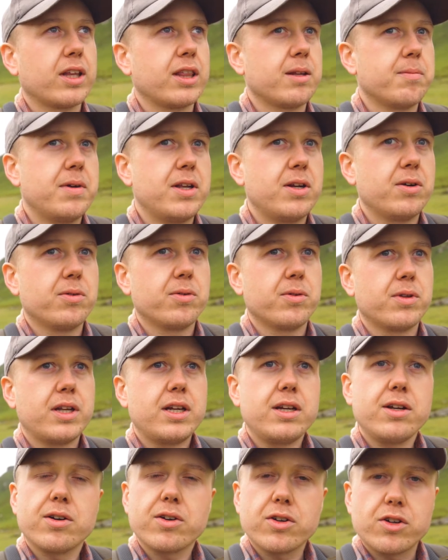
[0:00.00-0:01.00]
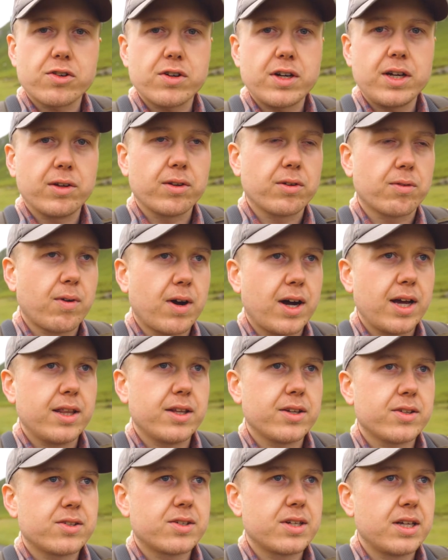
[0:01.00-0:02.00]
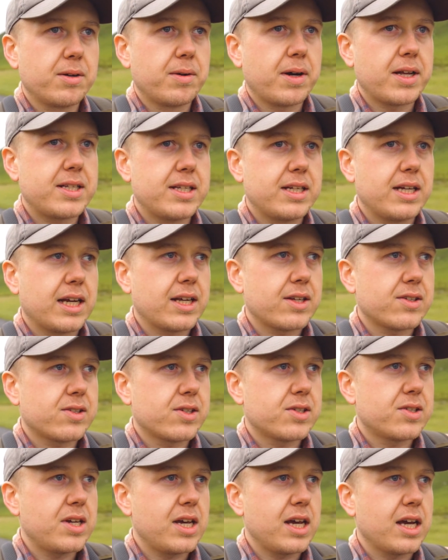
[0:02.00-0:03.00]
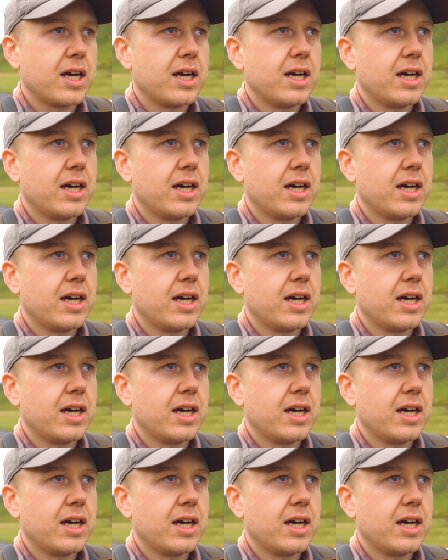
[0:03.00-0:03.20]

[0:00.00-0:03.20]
the middle, and then you've got a tree on the right that's silhouetted against the sea.